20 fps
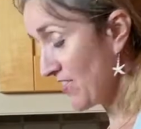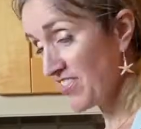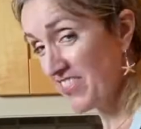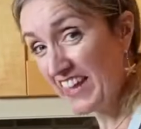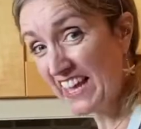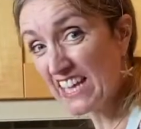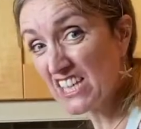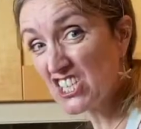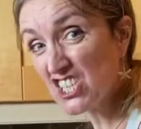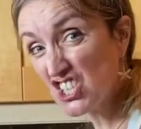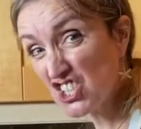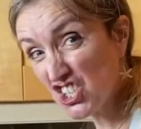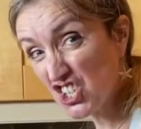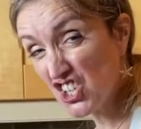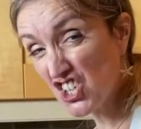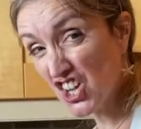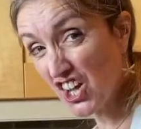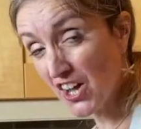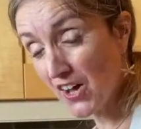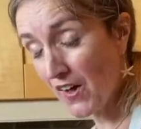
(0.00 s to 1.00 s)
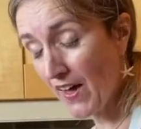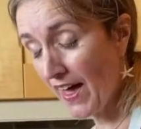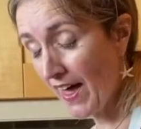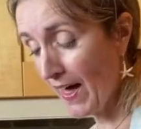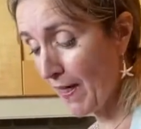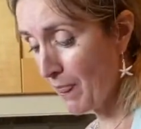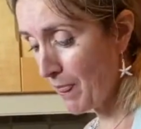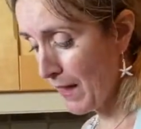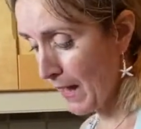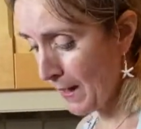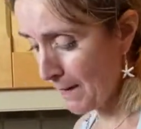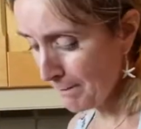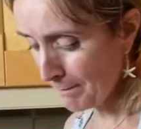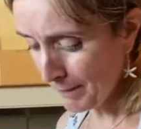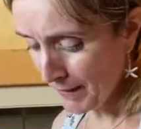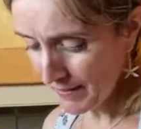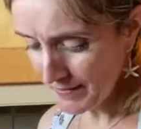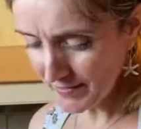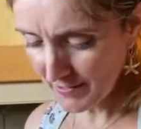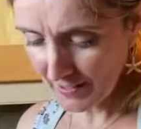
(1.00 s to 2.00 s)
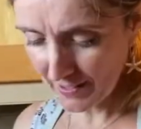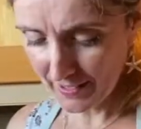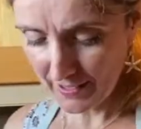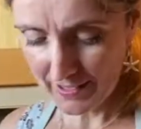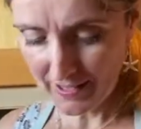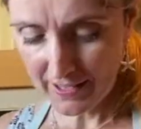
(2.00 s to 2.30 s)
that sugar and that butter